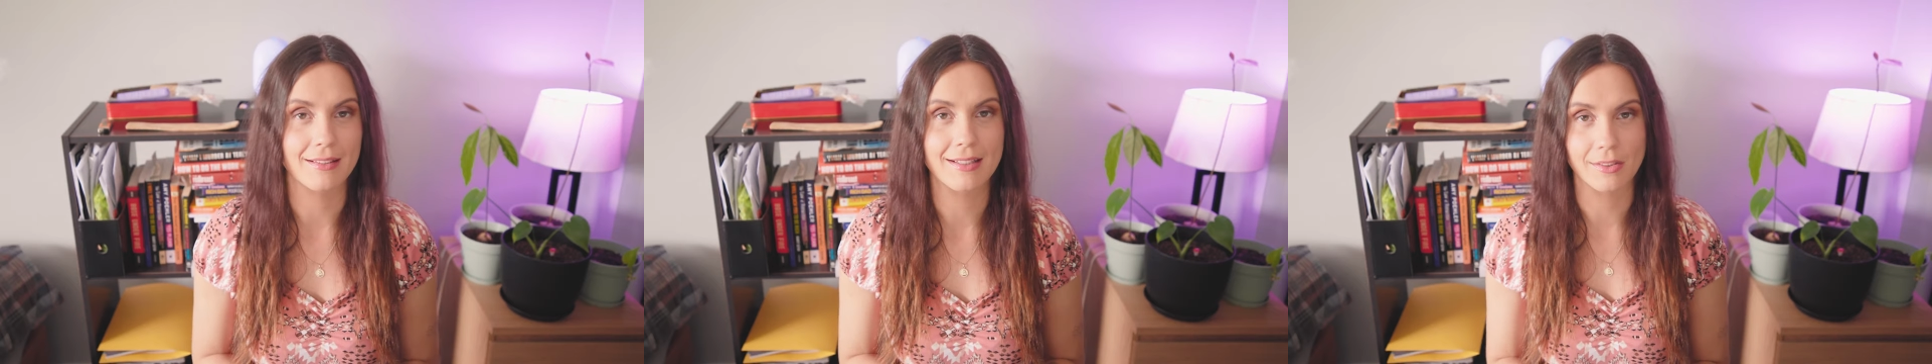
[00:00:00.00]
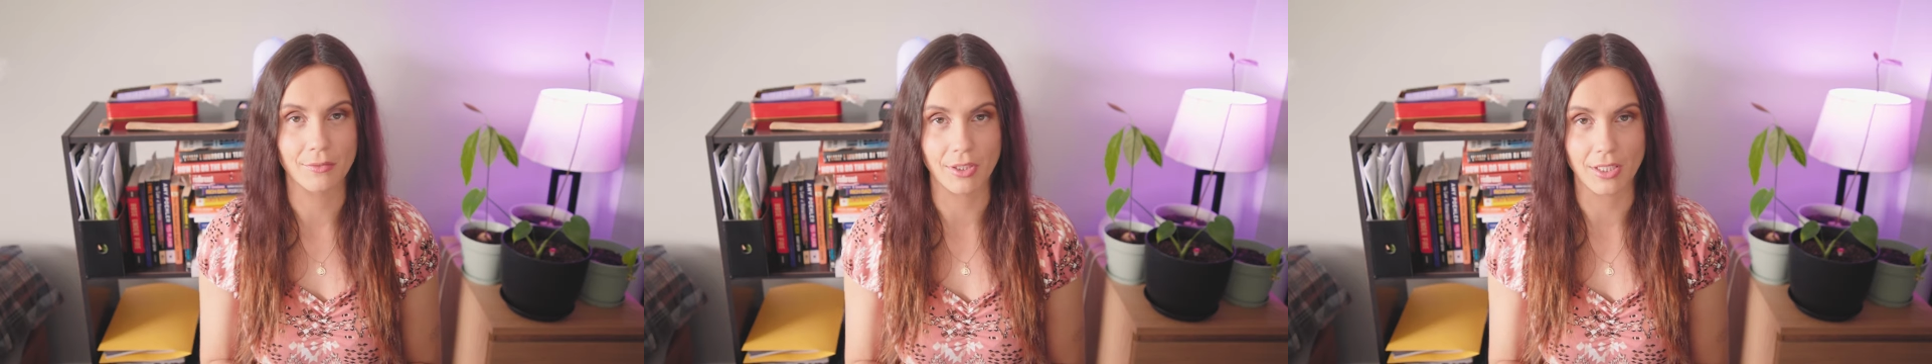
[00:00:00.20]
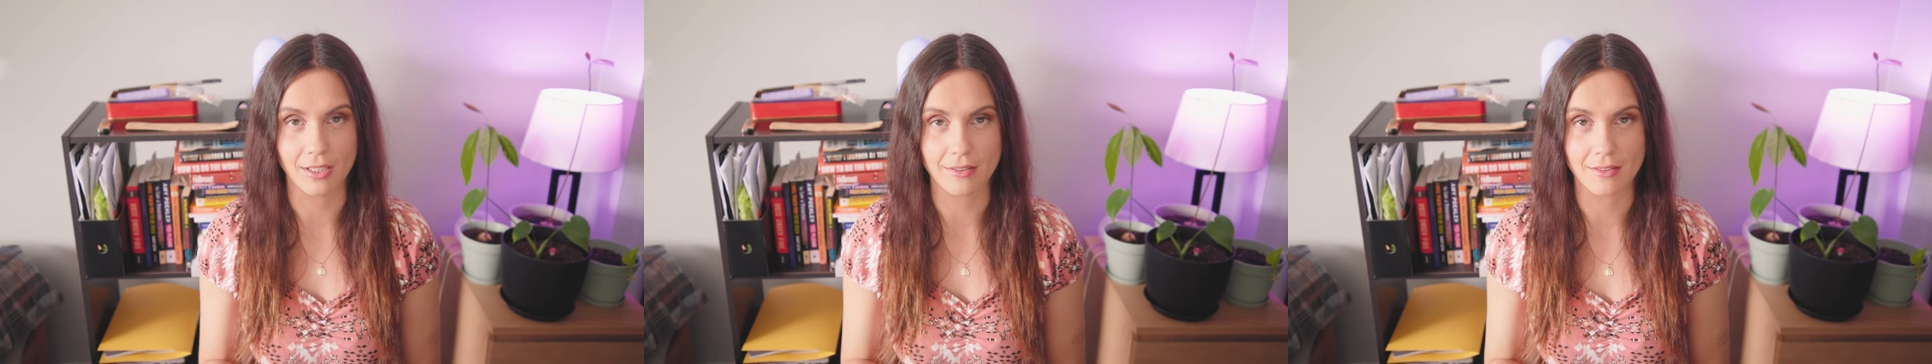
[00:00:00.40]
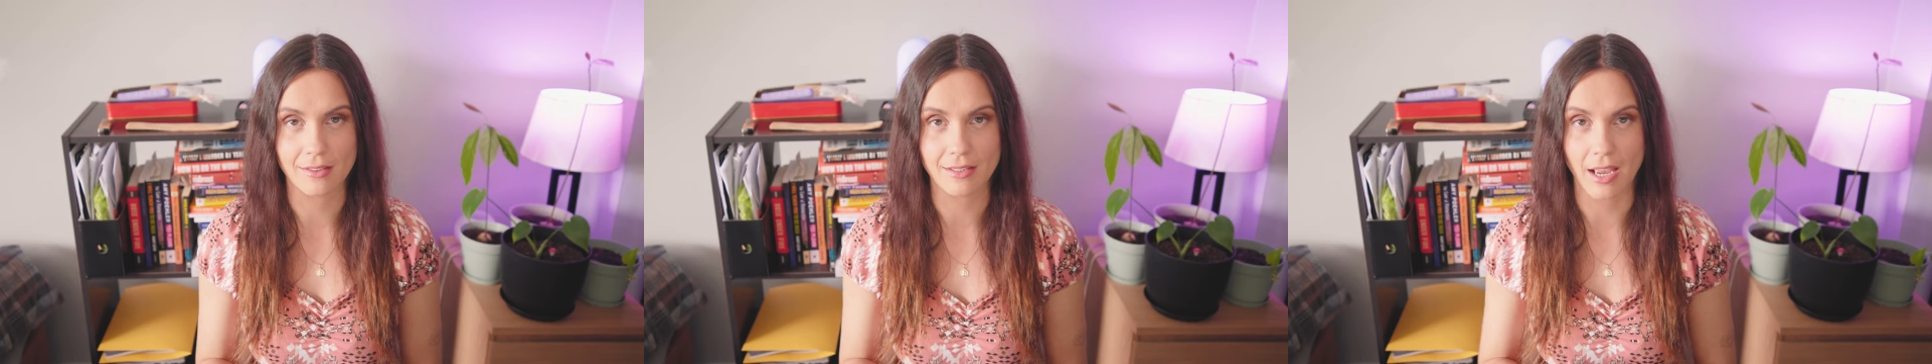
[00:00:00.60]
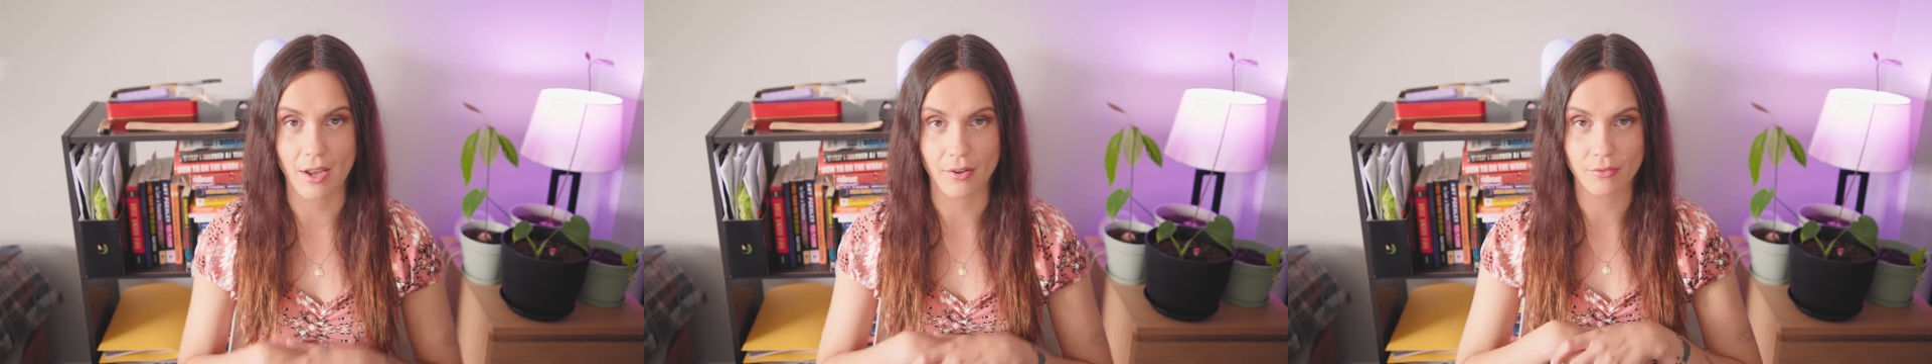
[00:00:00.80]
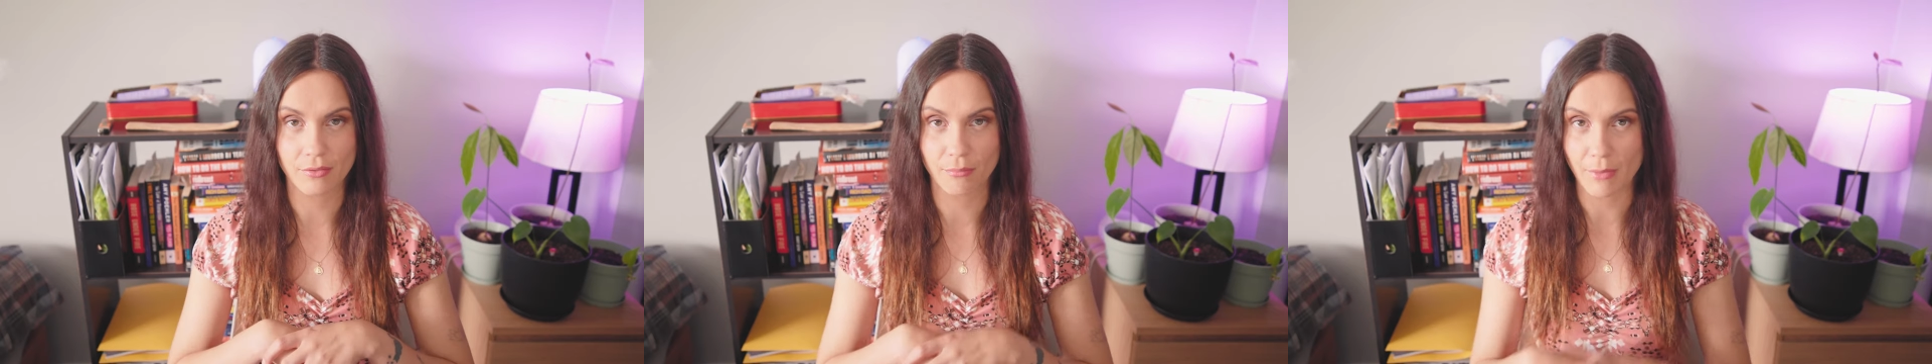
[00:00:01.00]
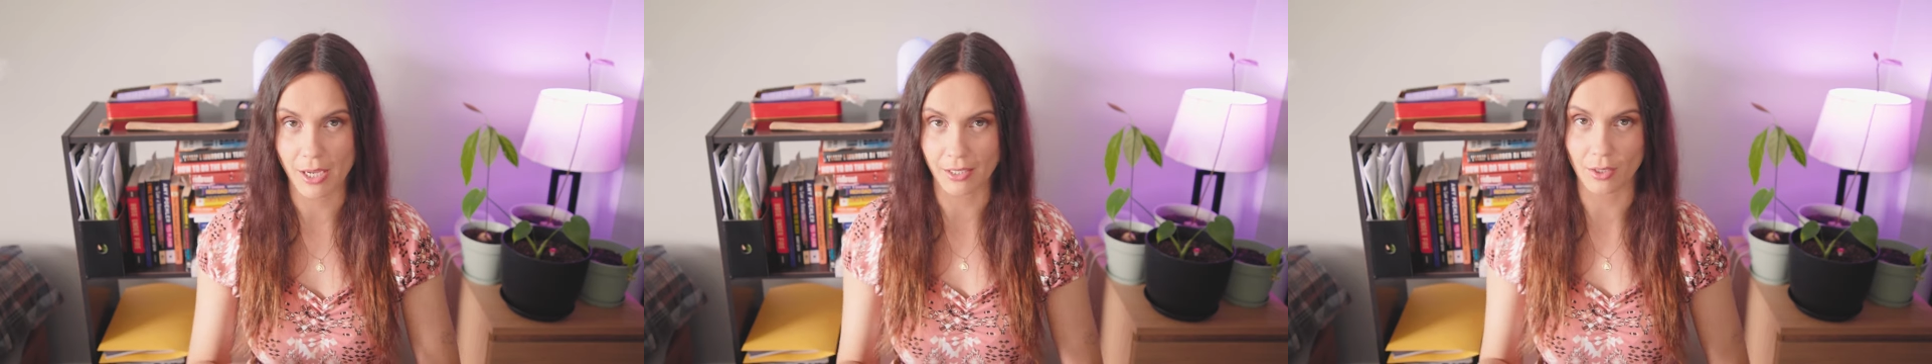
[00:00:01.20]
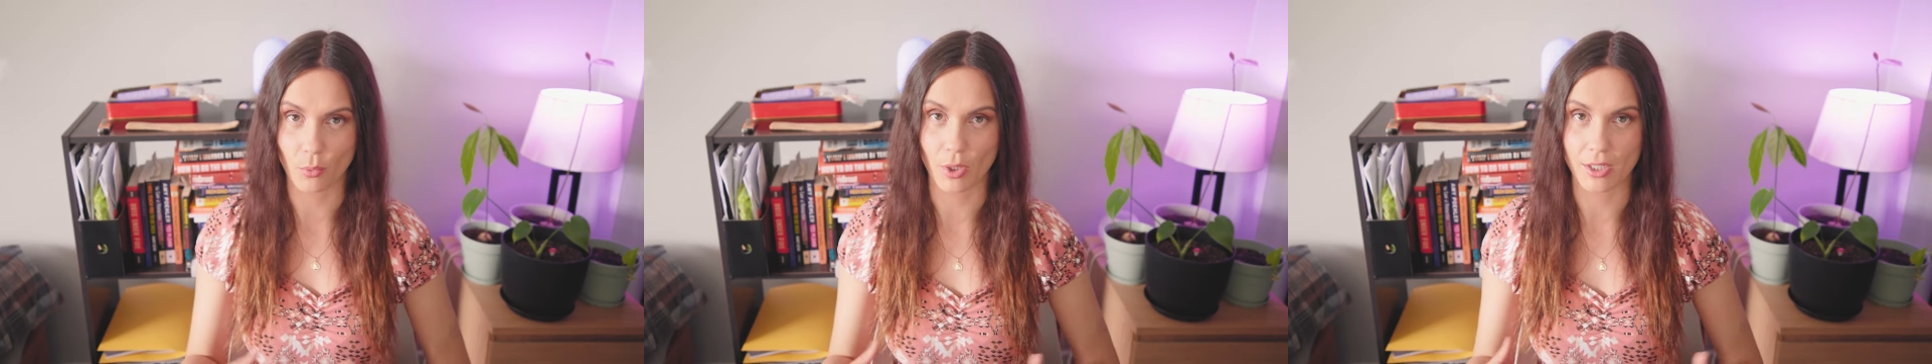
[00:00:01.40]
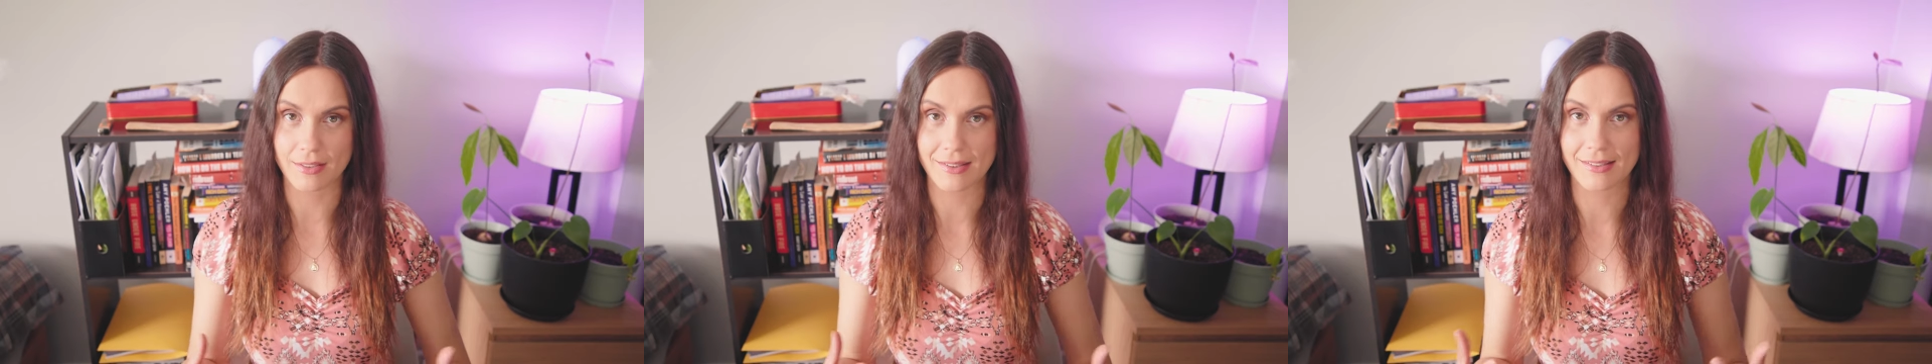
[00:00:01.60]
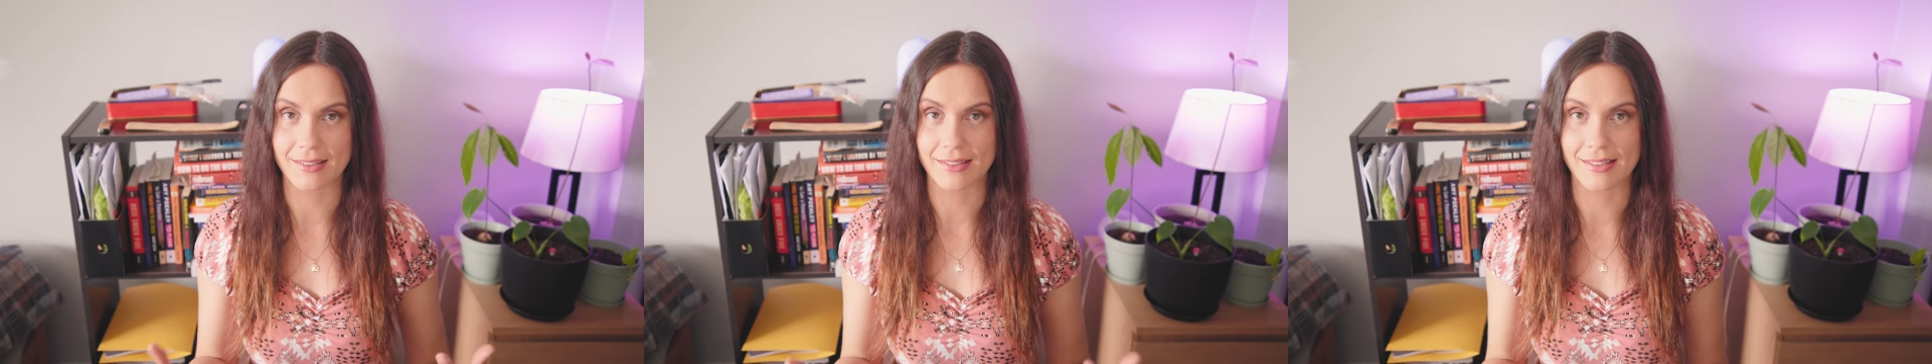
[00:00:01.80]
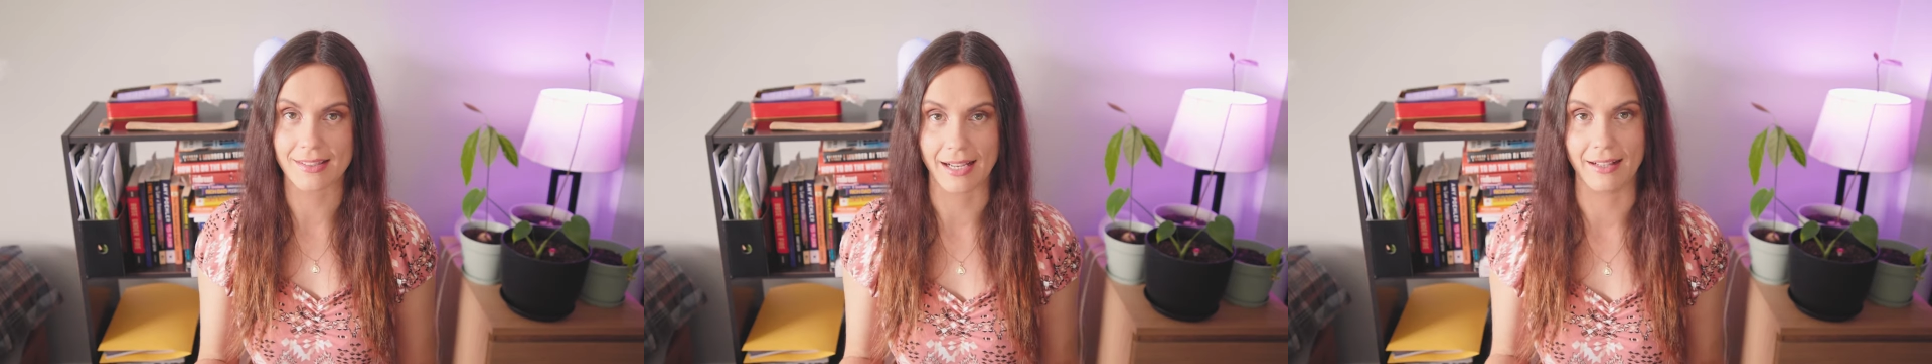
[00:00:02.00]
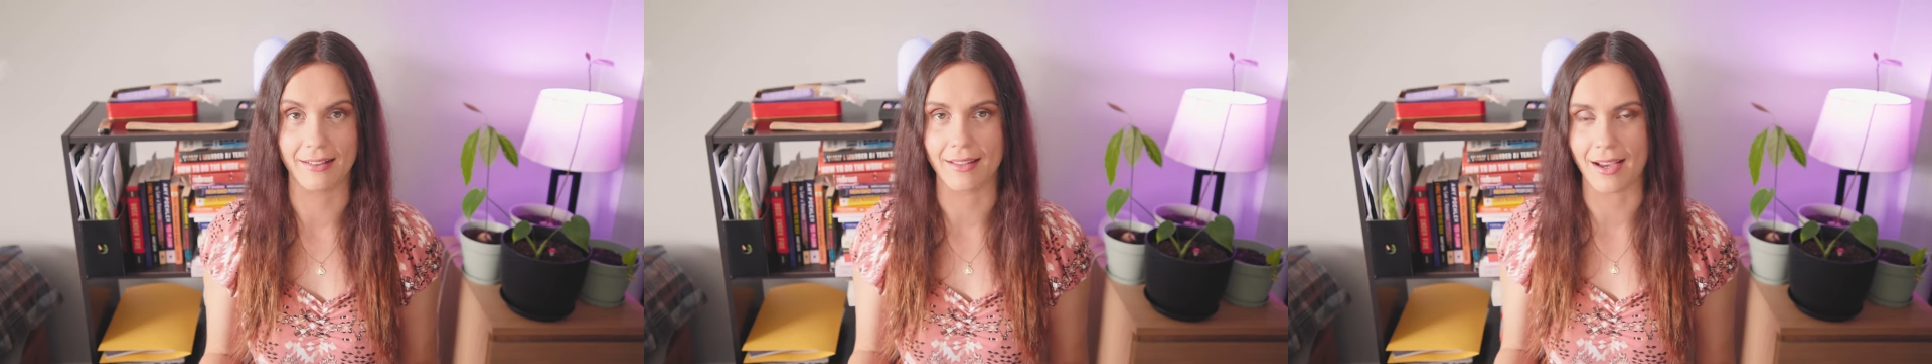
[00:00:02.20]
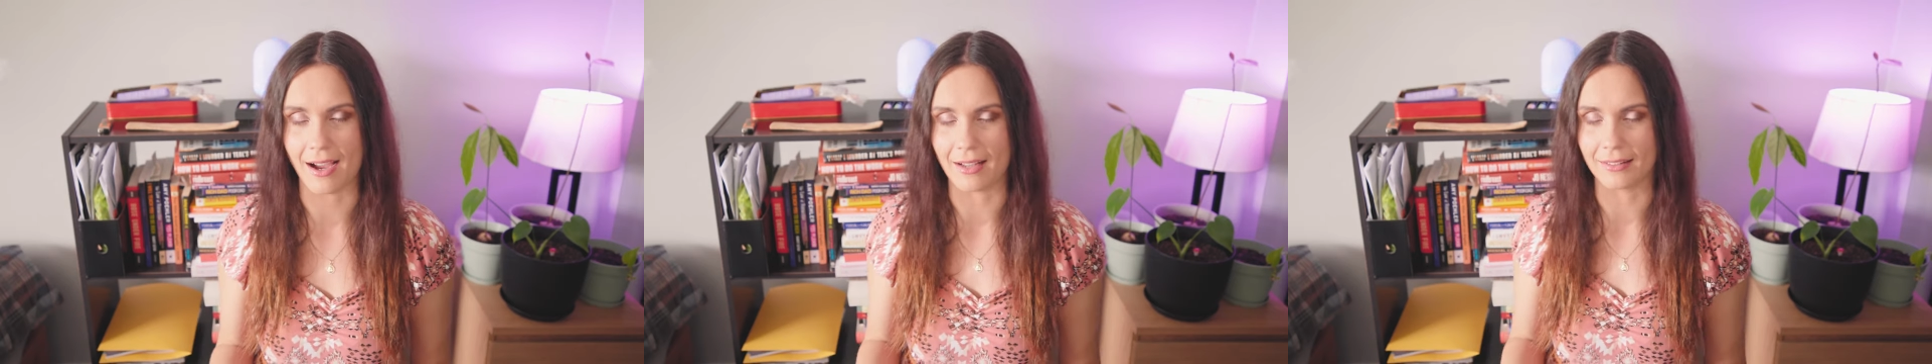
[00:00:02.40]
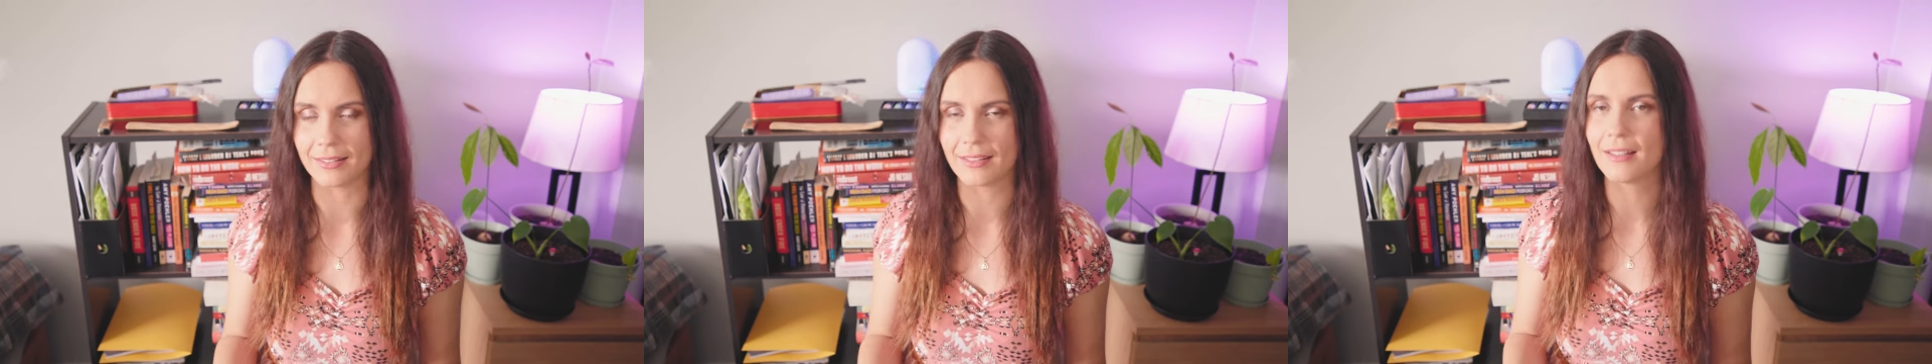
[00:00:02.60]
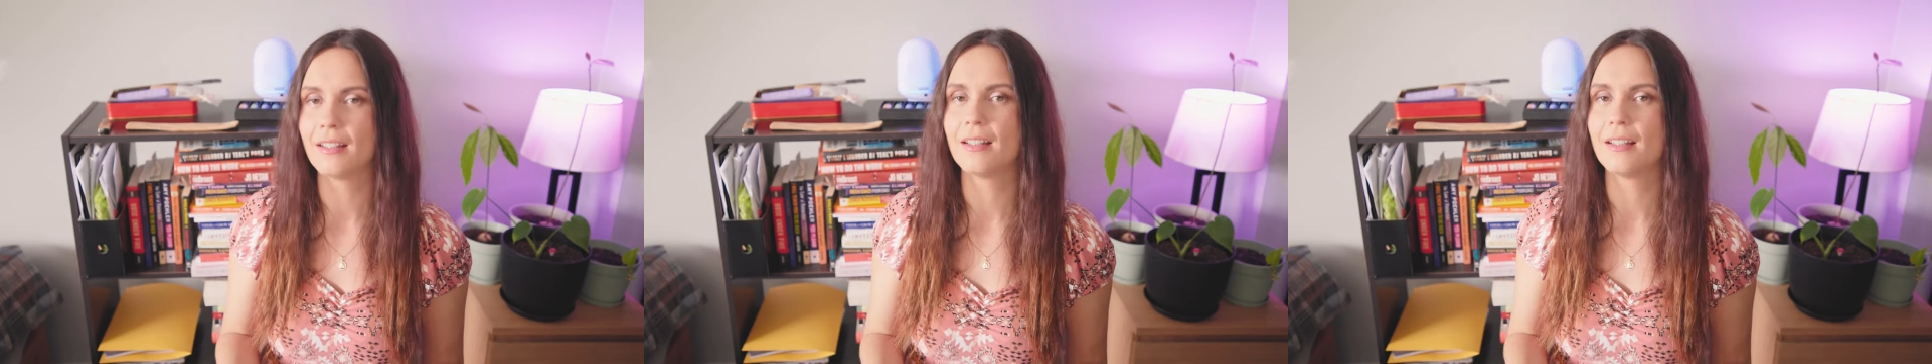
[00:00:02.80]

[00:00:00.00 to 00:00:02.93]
Slovenians have many ways to say that.